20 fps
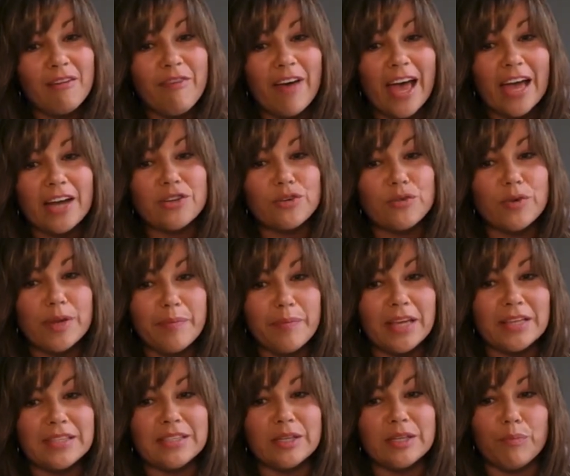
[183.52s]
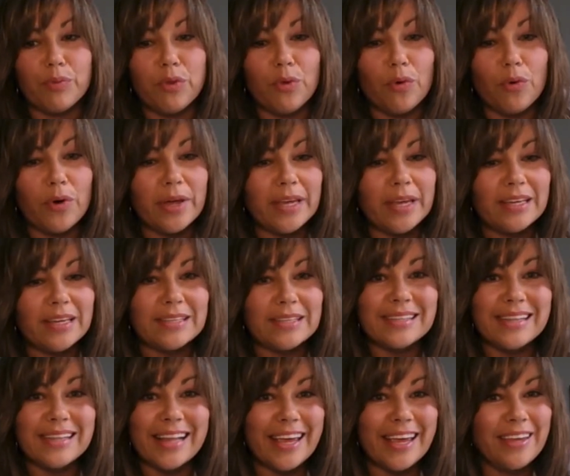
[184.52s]
factory-based
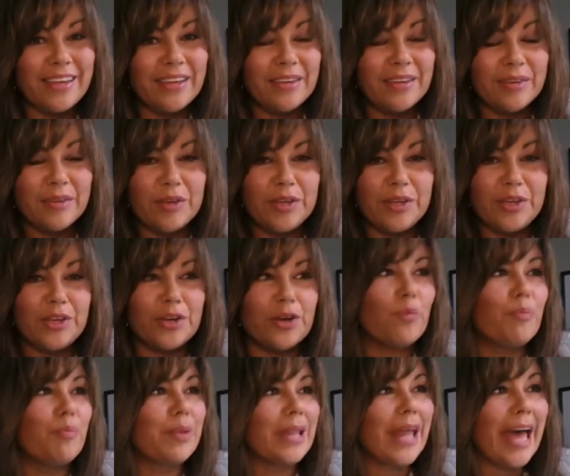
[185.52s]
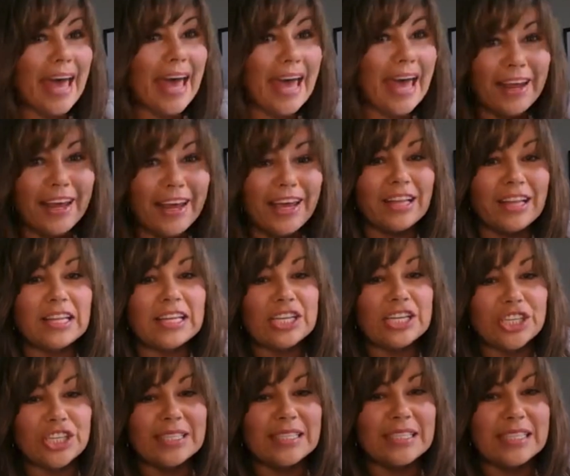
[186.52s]
employees like, you know, planning,
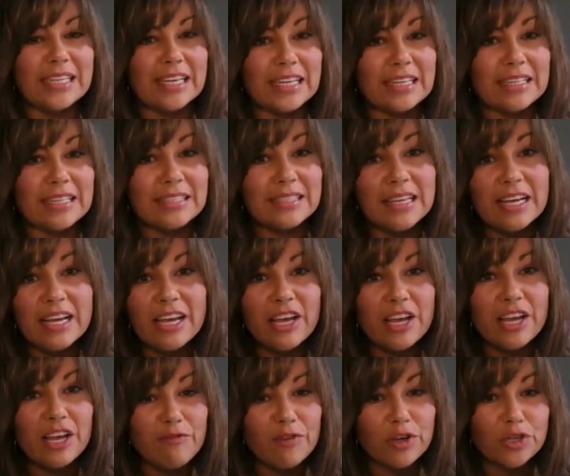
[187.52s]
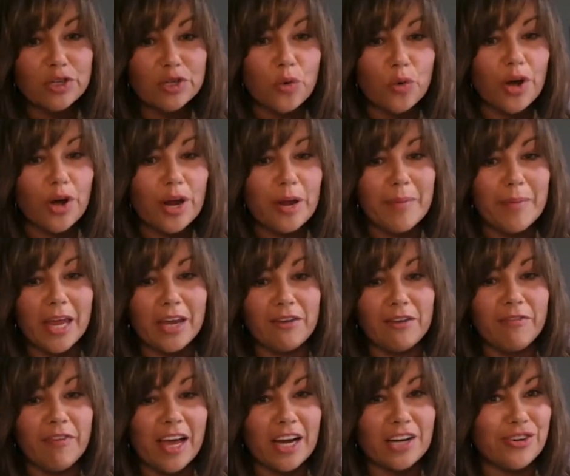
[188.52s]
logistics, inventory,
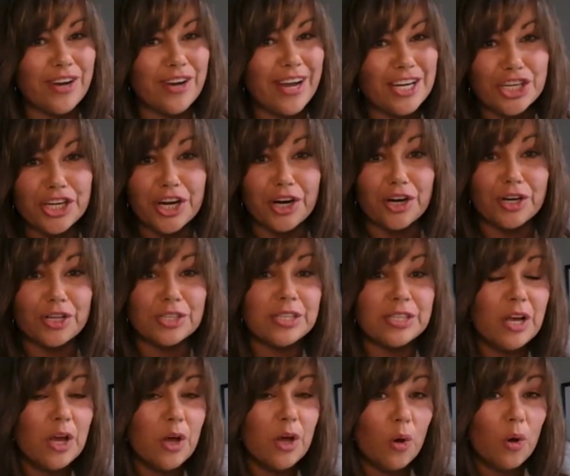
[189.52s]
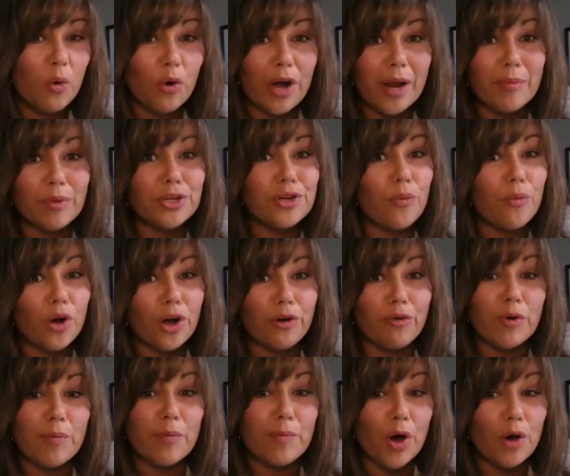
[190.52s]
manufacturing engineers were able to
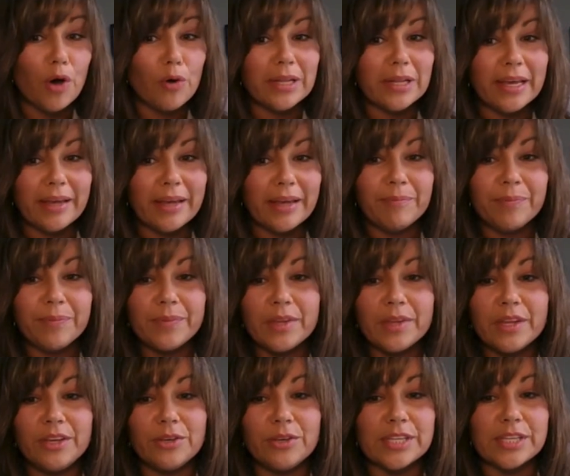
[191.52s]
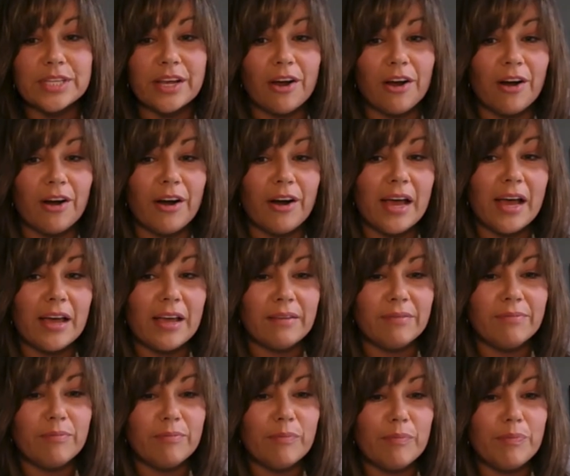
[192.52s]
work remotely using our
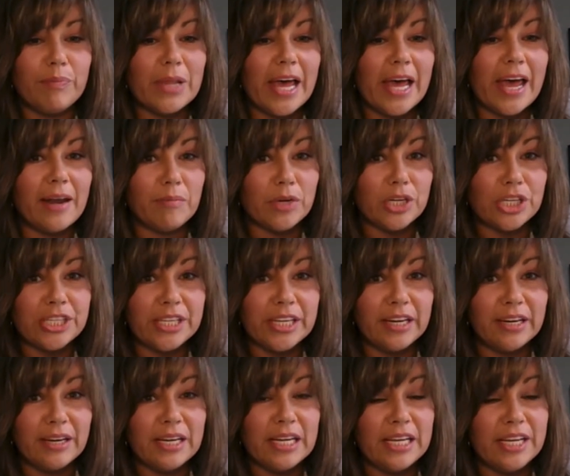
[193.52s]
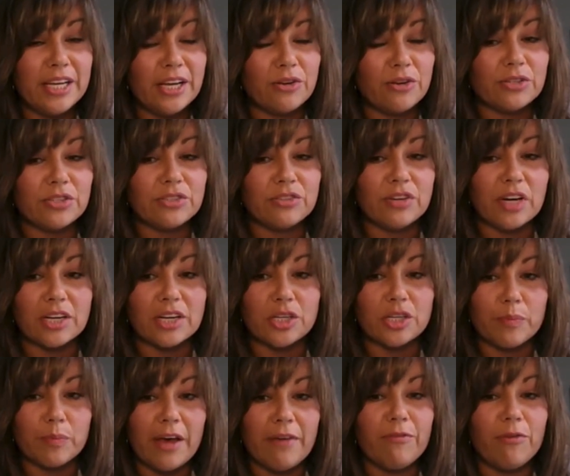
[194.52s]
uh, plant and machine yeah.
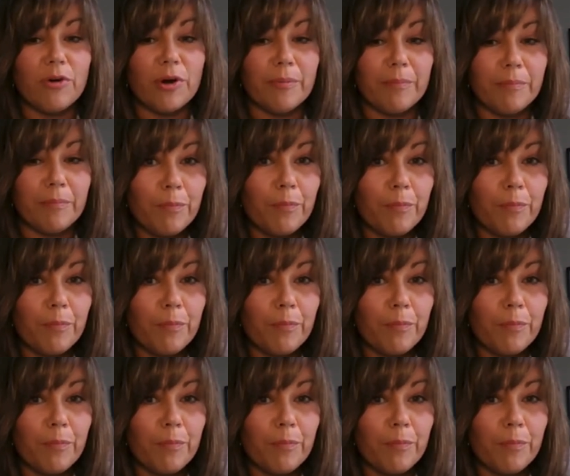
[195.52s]
EcoStruxure platform.